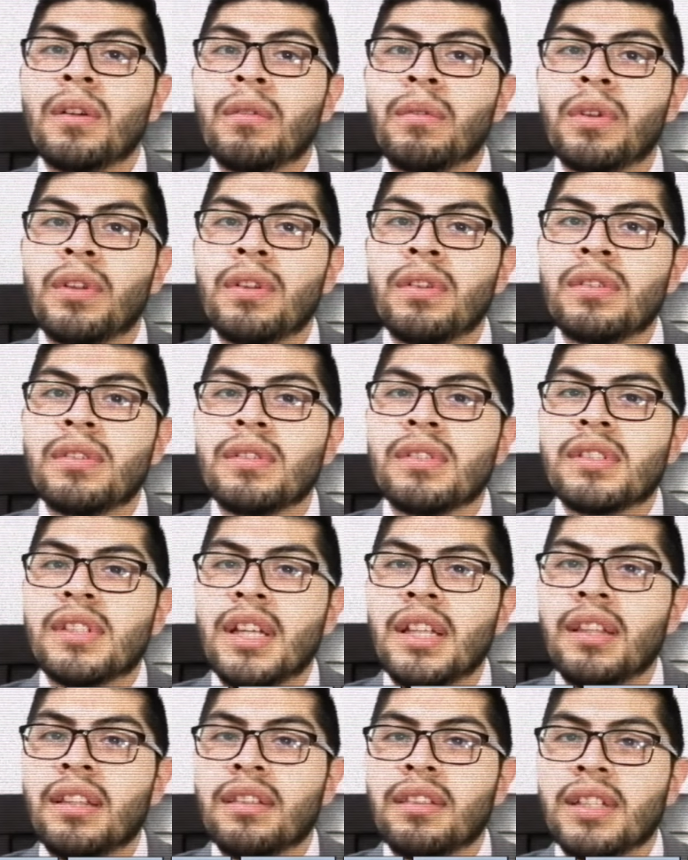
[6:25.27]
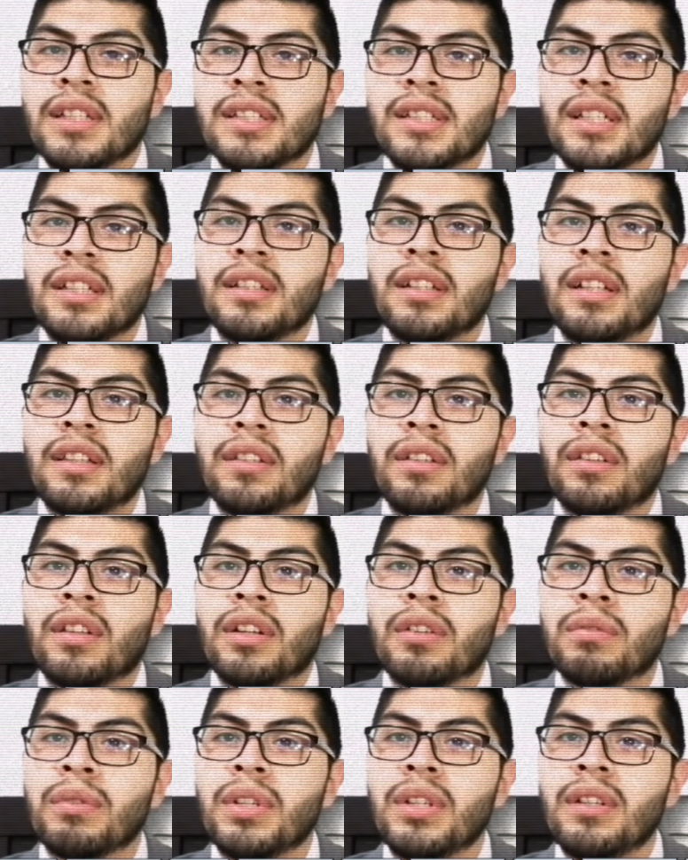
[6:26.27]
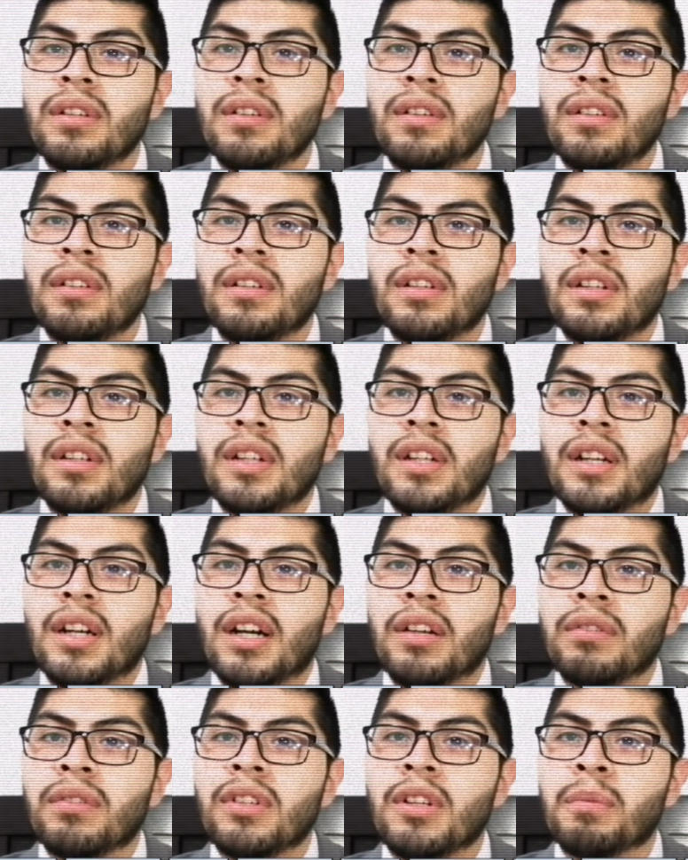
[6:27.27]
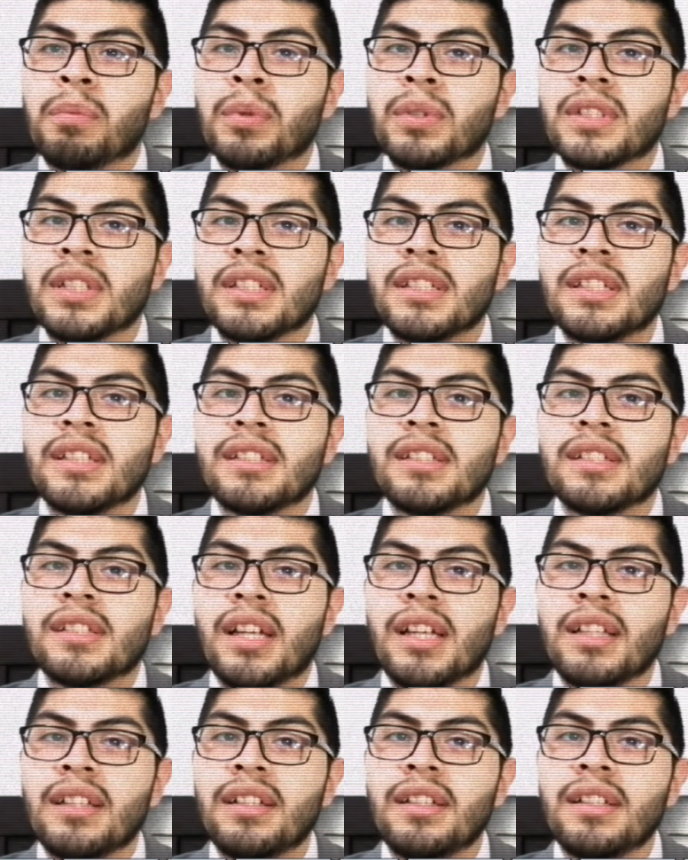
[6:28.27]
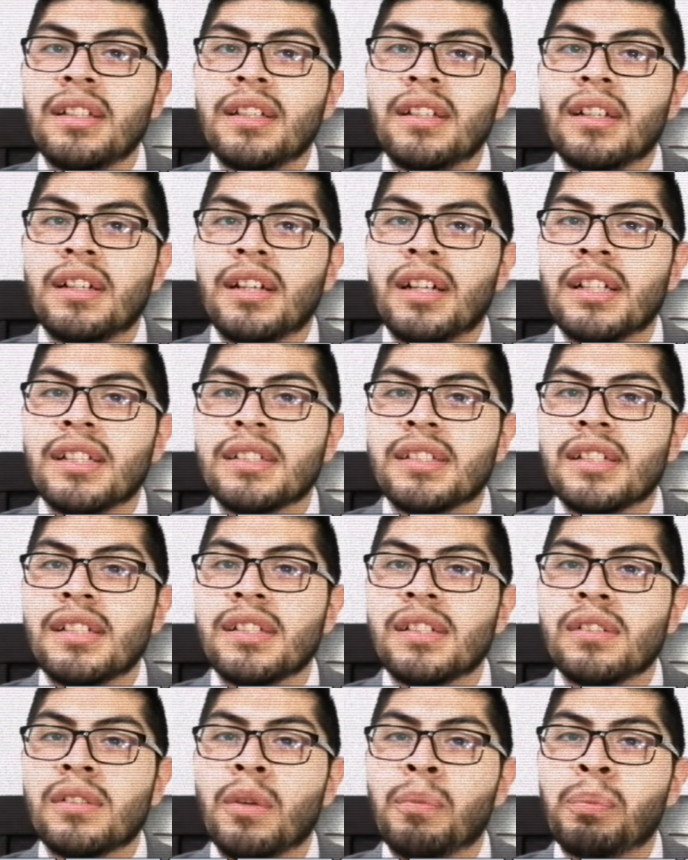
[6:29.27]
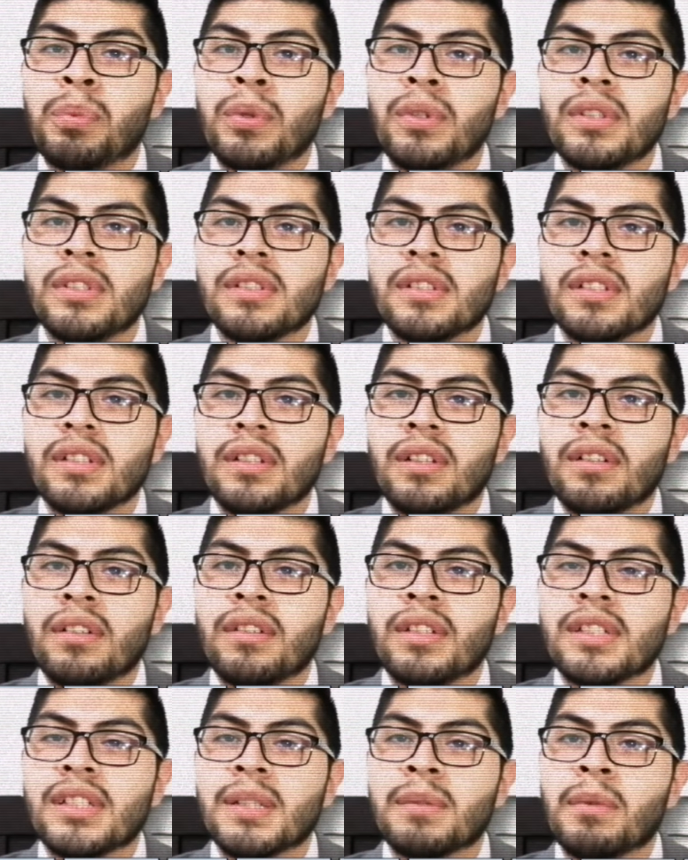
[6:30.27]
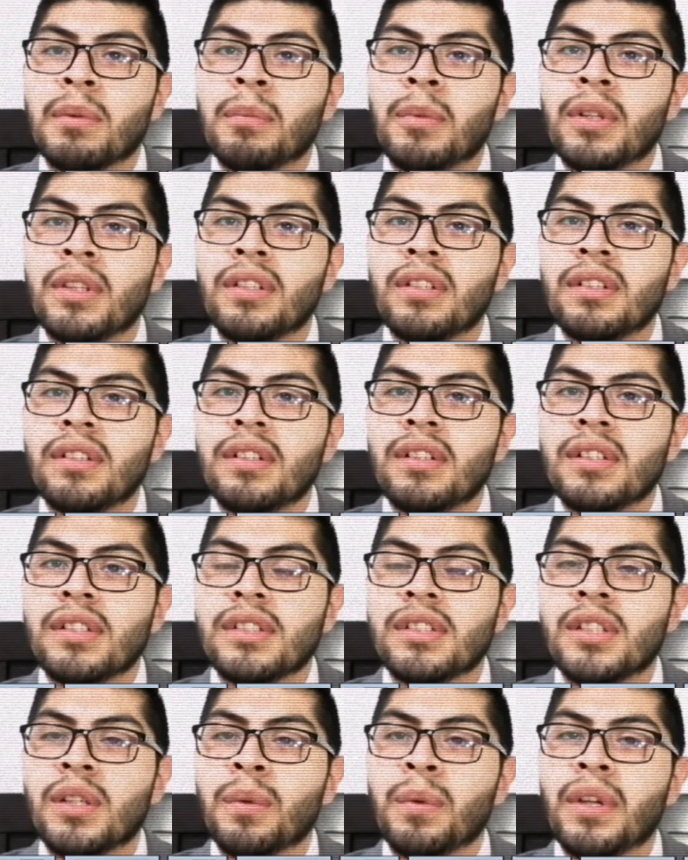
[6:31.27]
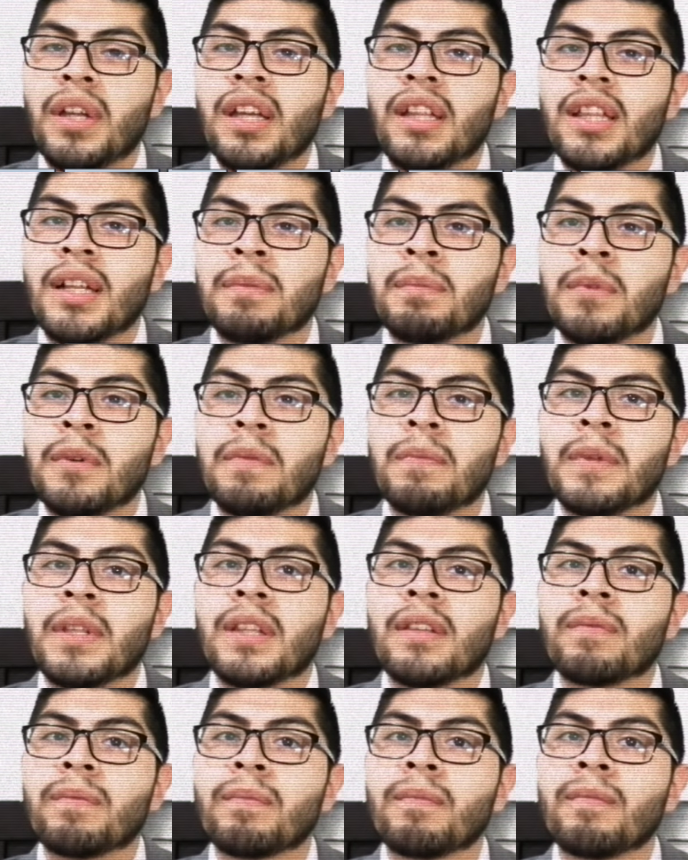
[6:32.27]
We used to send the signal to the Arduino. Arduino processes the signal and sends us a pulse on the servo motor so we get a movement.